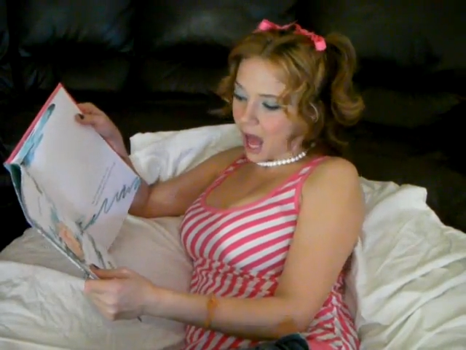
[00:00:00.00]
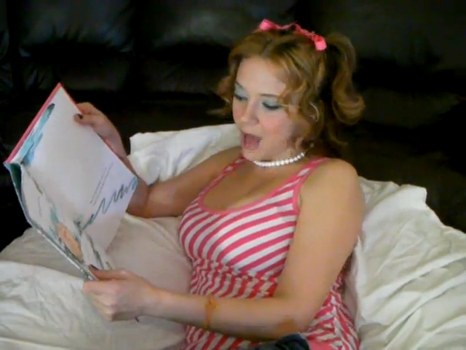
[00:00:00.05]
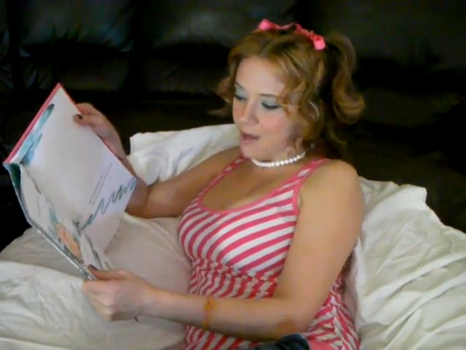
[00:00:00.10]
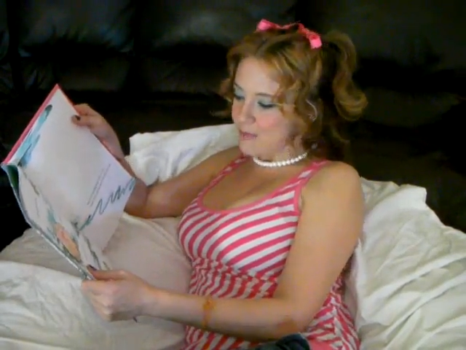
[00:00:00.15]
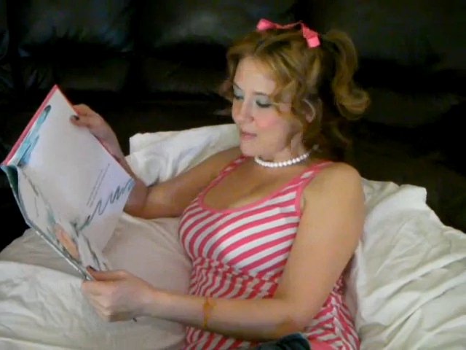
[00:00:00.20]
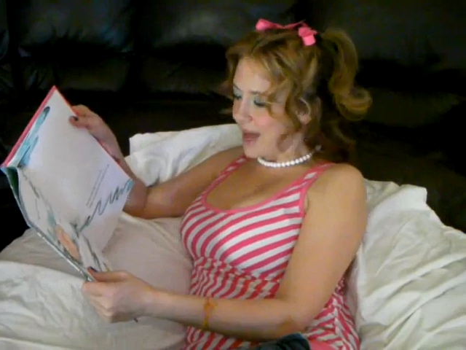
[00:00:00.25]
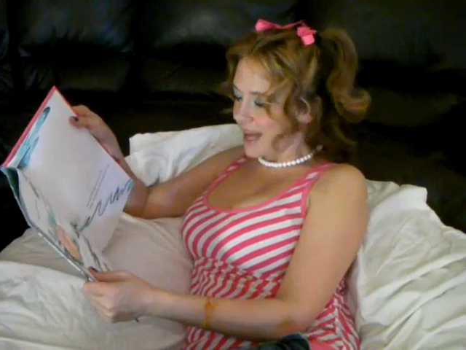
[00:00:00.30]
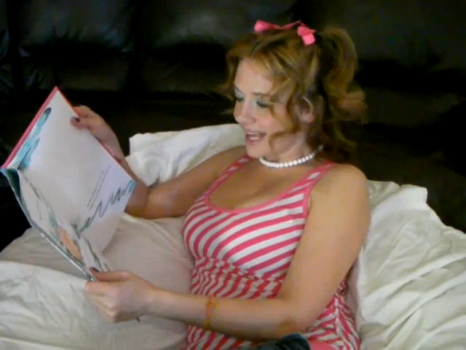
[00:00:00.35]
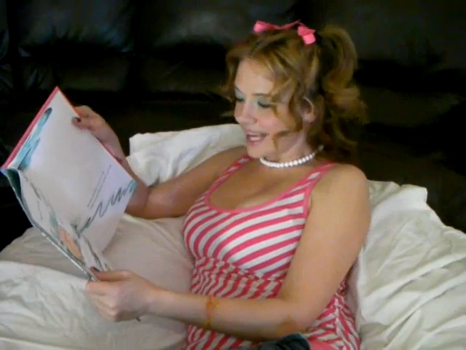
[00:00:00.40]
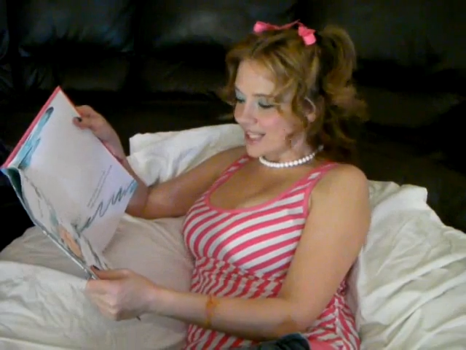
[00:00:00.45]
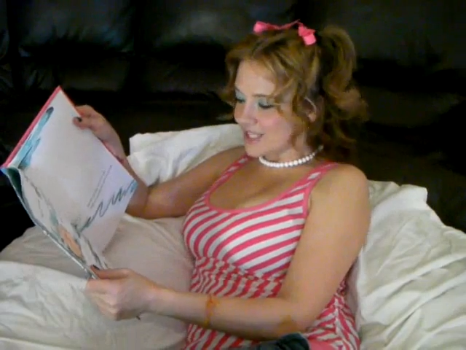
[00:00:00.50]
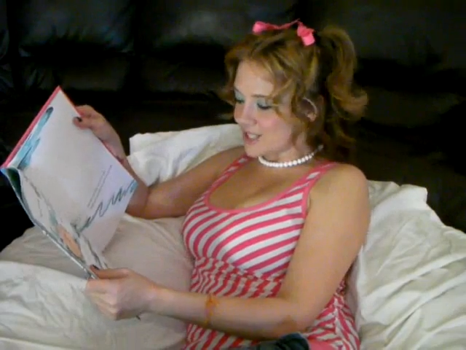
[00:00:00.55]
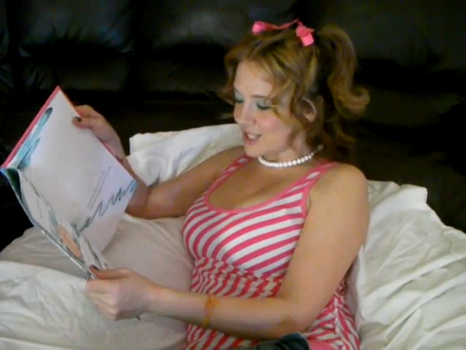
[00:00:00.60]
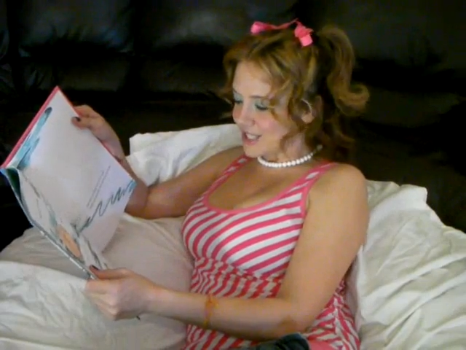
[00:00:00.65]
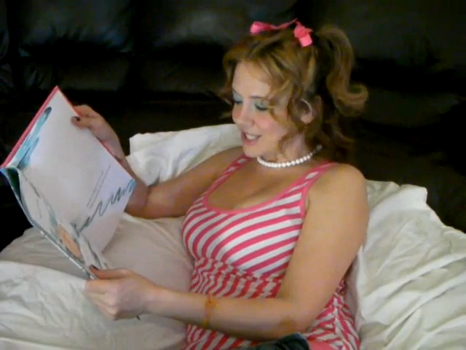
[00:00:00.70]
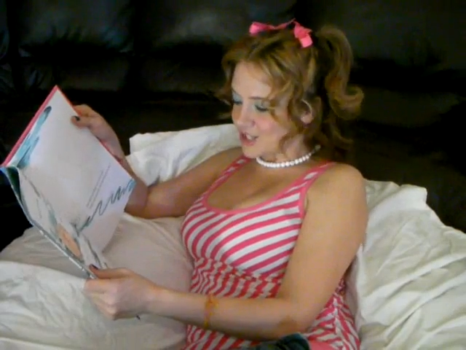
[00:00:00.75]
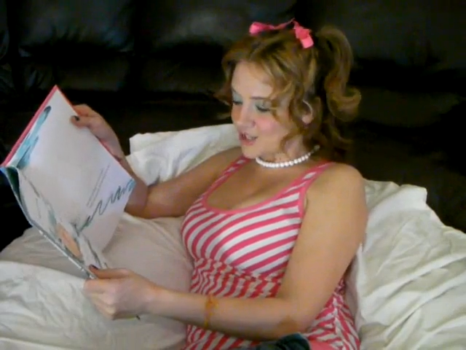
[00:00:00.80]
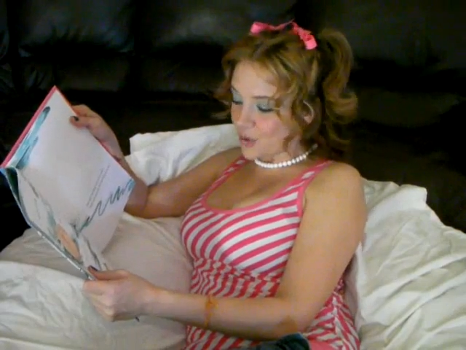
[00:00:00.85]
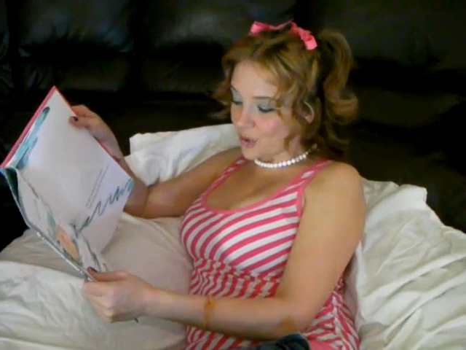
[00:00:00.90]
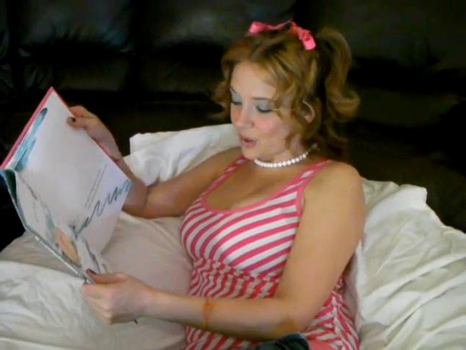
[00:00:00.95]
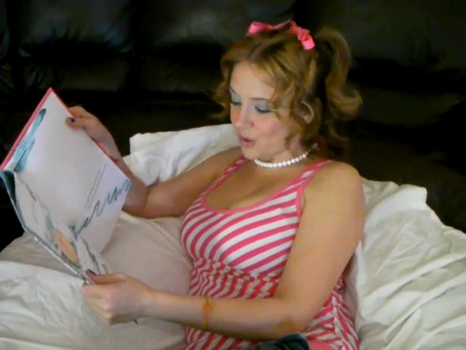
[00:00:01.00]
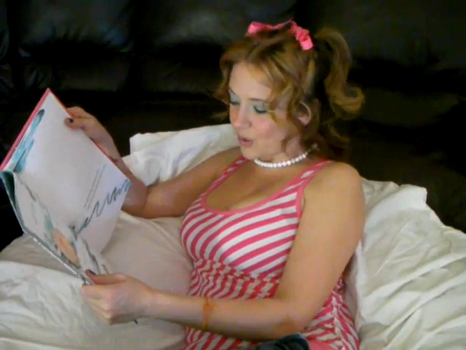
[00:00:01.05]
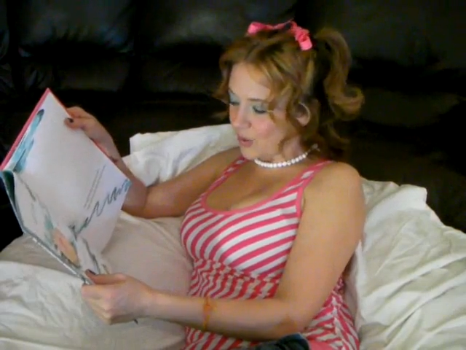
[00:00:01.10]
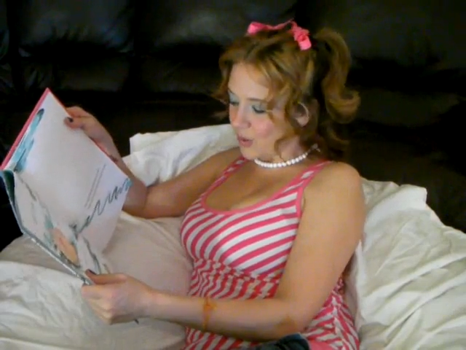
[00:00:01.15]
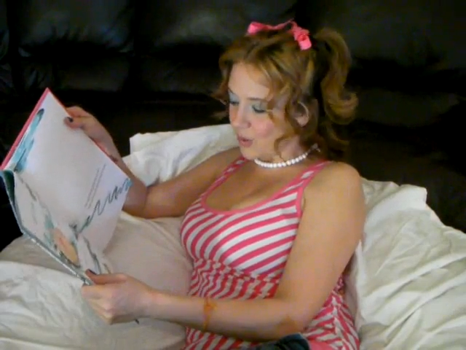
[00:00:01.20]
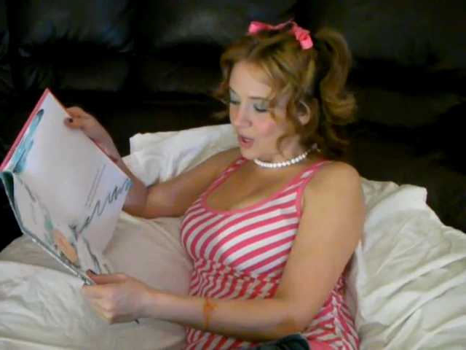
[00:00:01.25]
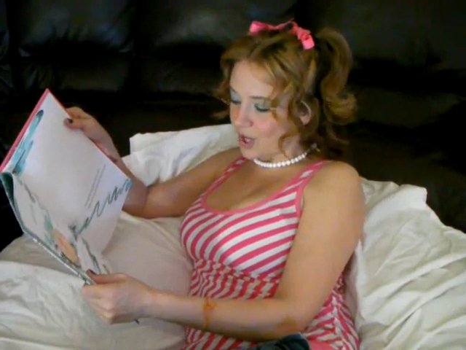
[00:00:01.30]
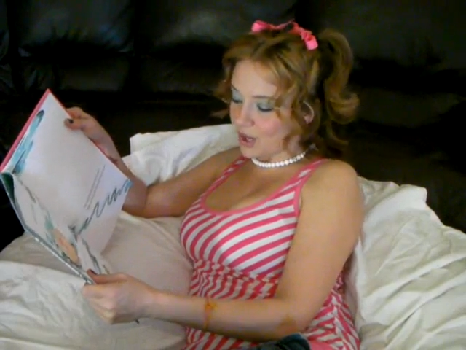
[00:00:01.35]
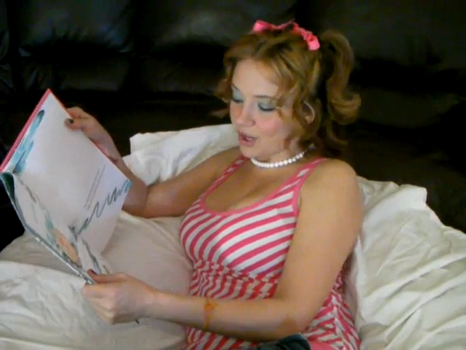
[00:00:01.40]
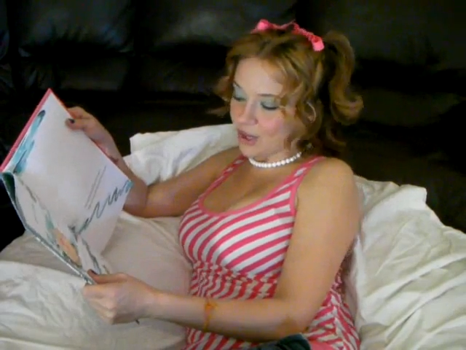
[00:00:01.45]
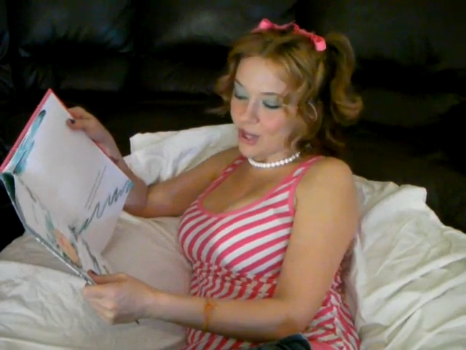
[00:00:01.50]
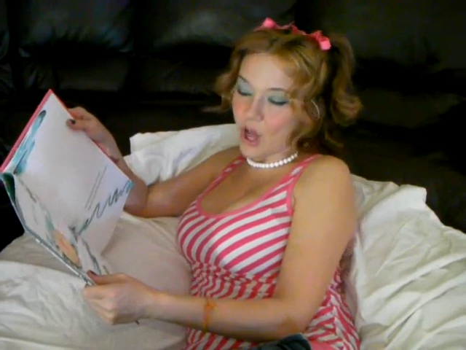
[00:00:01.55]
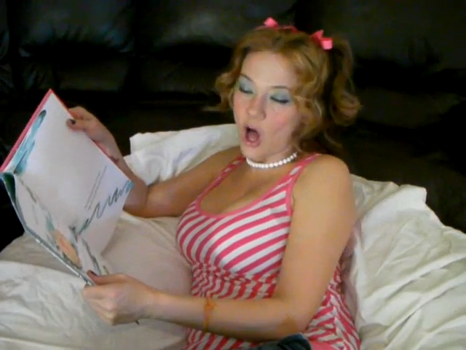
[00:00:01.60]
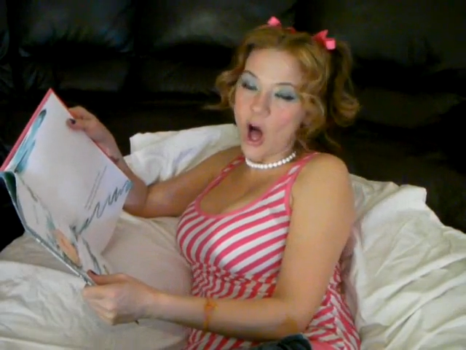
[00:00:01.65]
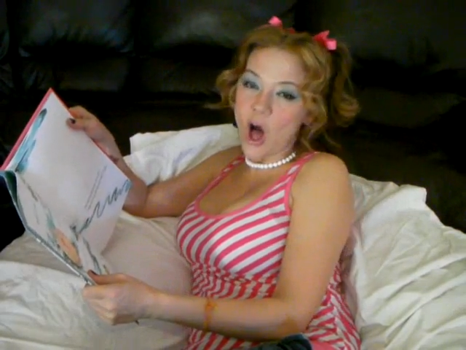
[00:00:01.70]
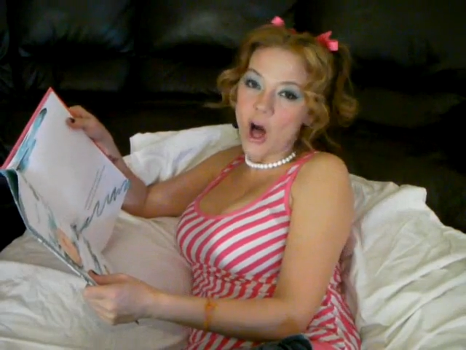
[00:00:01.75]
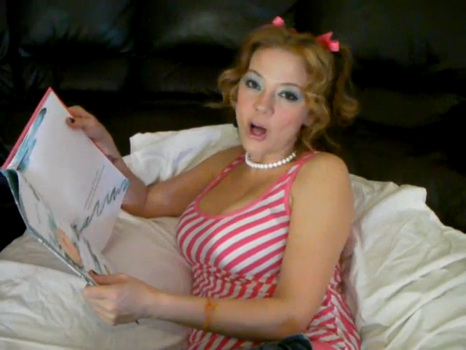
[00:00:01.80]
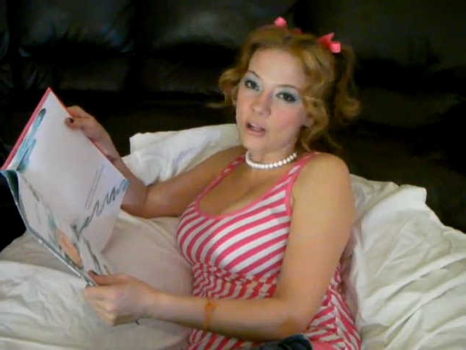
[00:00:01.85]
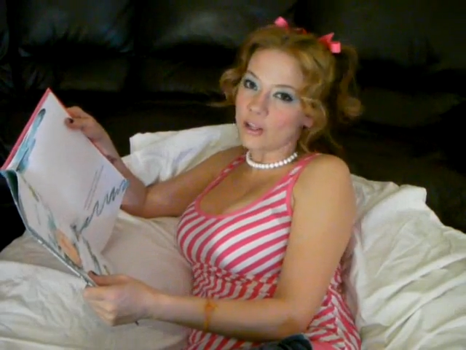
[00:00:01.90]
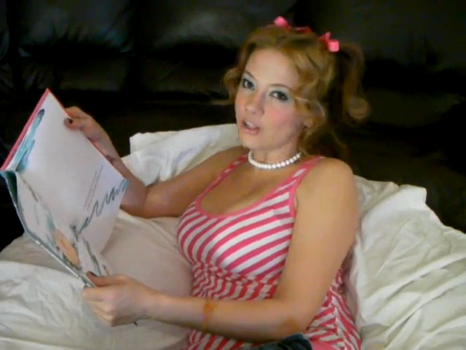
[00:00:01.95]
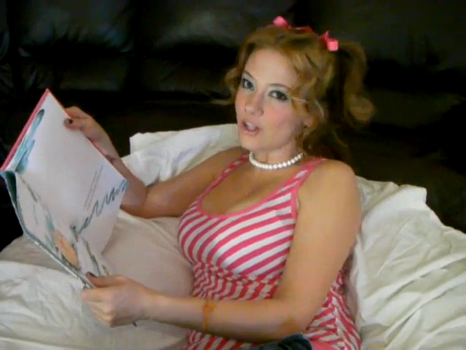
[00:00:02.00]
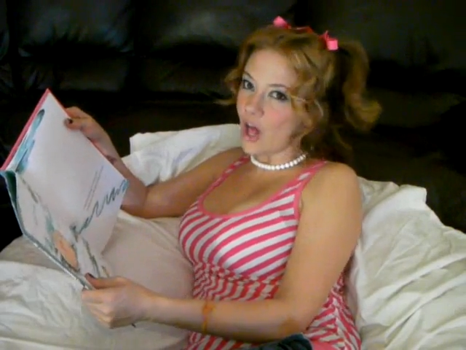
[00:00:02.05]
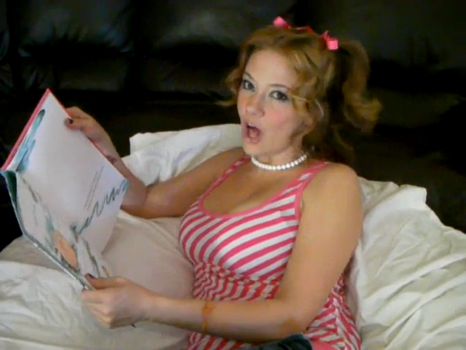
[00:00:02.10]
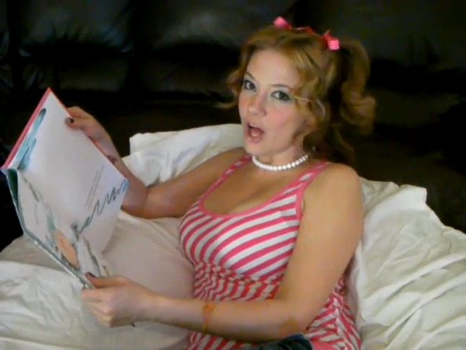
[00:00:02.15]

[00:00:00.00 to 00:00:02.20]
I might catch a short or a long,